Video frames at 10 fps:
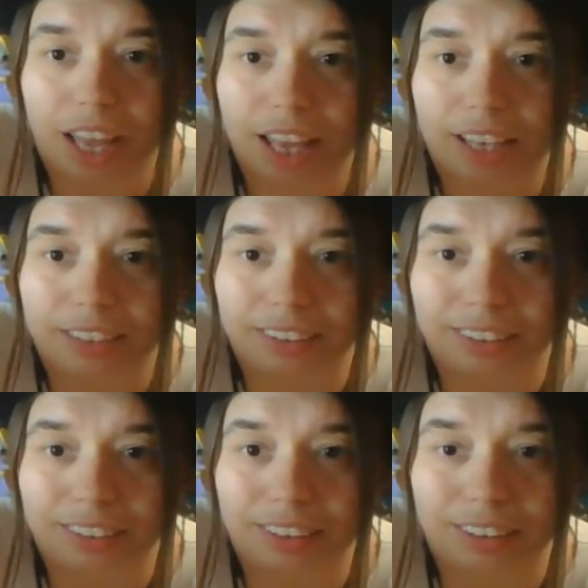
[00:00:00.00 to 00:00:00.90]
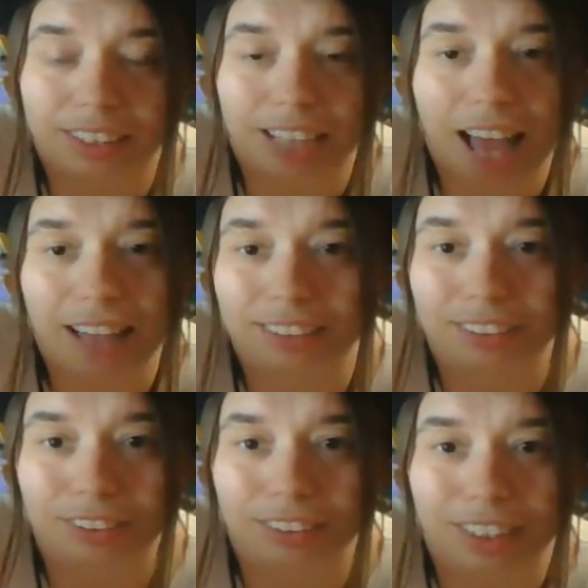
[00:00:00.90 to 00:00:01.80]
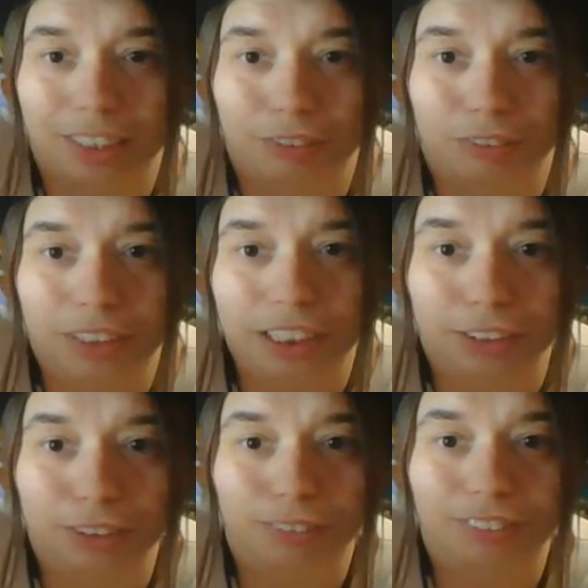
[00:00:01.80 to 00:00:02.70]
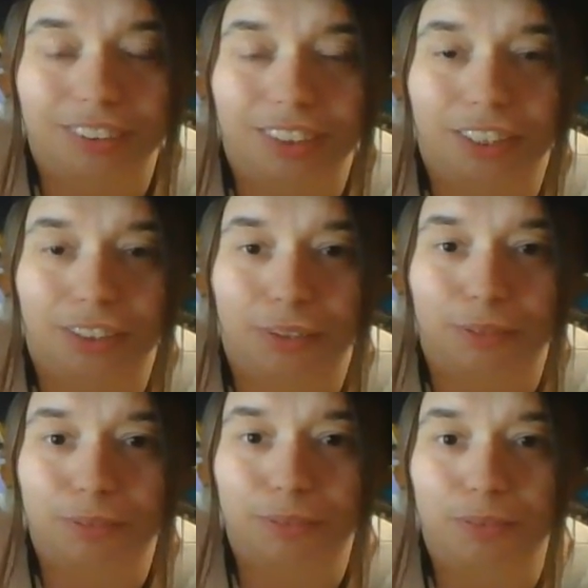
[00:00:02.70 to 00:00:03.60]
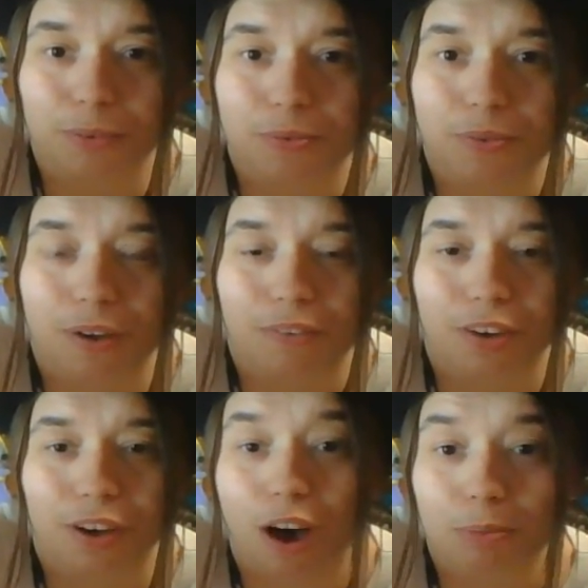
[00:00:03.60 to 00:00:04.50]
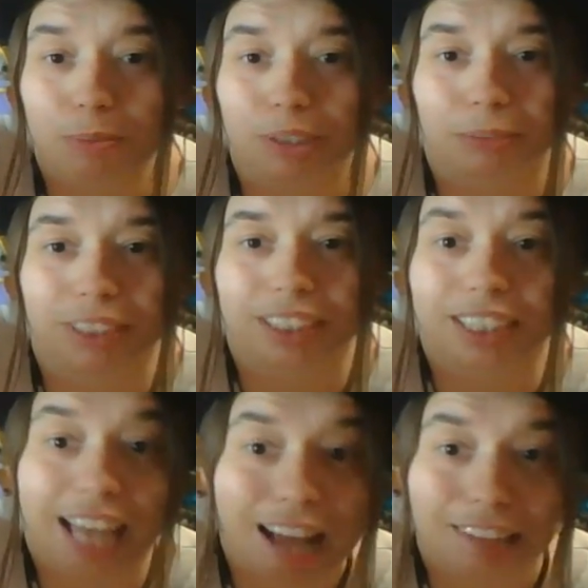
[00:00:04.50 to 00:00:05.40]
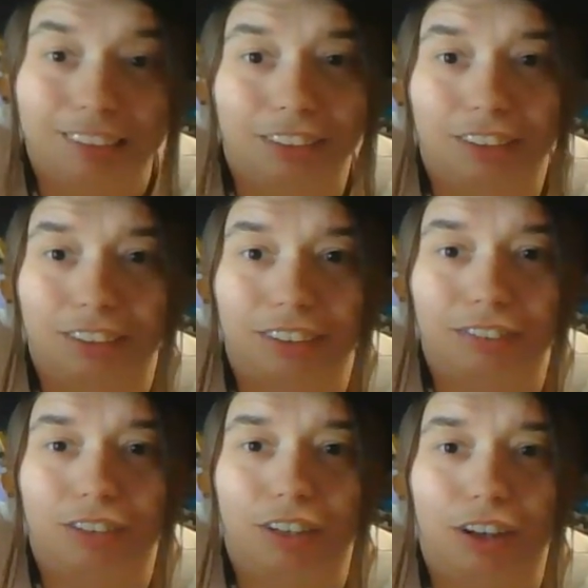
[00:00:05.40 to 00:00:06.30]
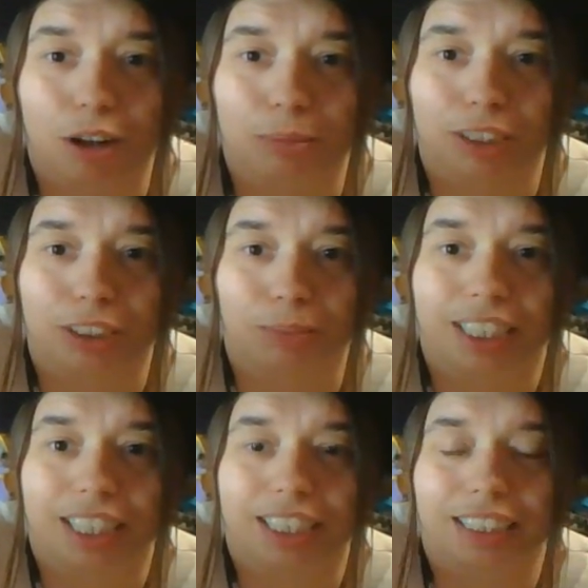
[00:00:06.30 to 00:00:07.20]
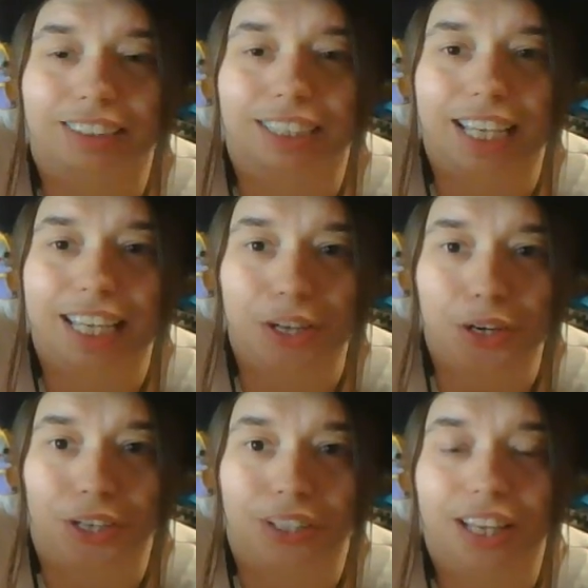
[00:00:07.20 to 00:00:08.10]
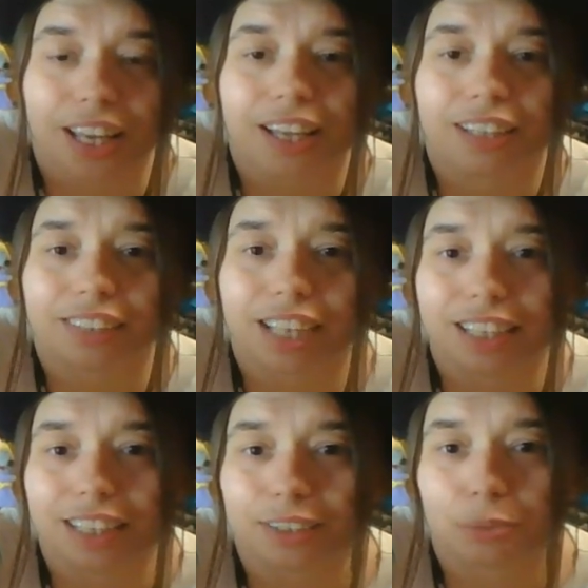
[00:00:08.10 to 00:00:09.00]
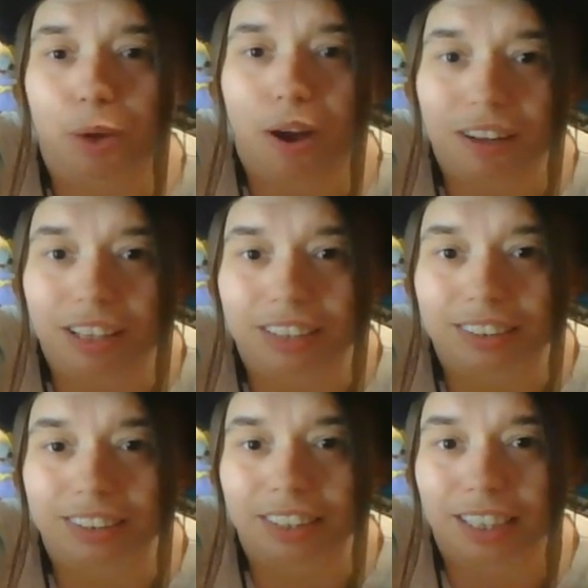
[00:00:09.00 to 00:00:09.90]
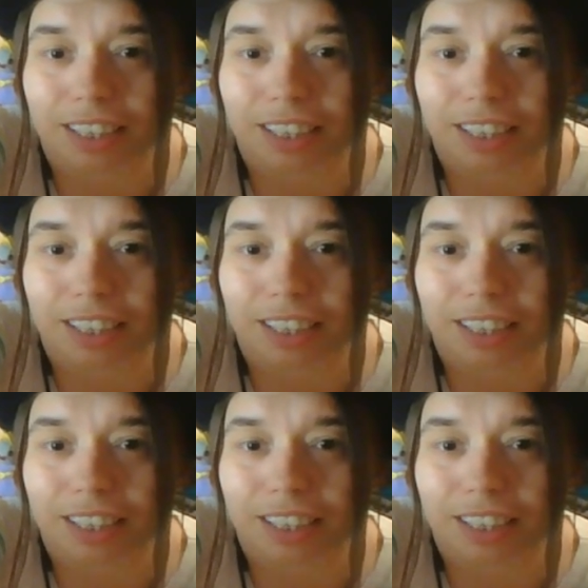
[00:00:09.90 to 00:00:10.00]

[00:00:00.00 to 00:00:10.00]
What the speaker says: and a castle there for you, of accomplishment, the castle of accomplishment. And it's like, here, take this walking stick